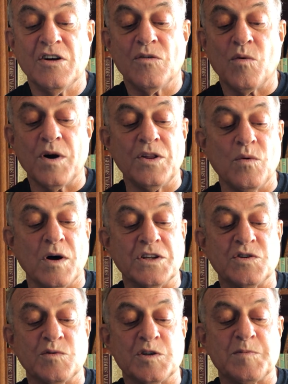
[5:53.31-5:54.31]
"We're the ones
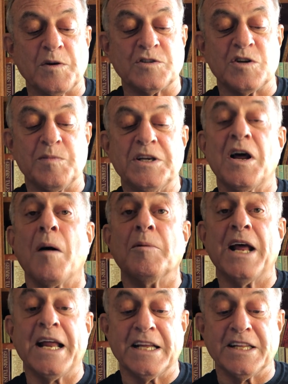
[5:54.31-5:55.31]
who are supposed to be
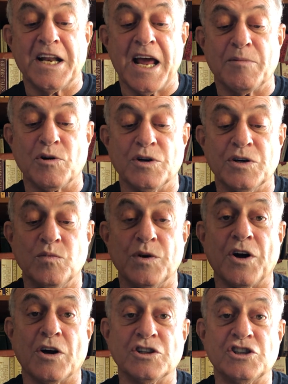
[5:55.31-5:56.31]
dominating the neighborhood with
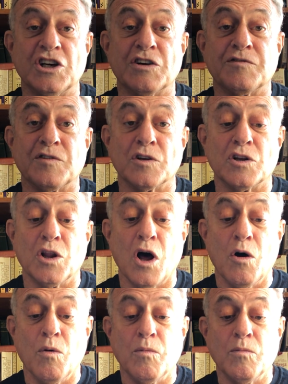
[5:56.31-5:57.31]
our cheerful
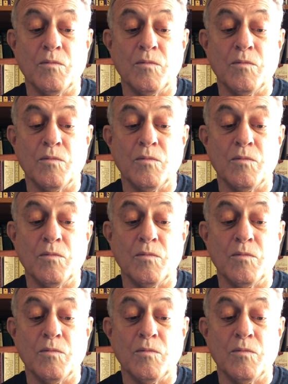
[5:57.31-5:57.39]
glow."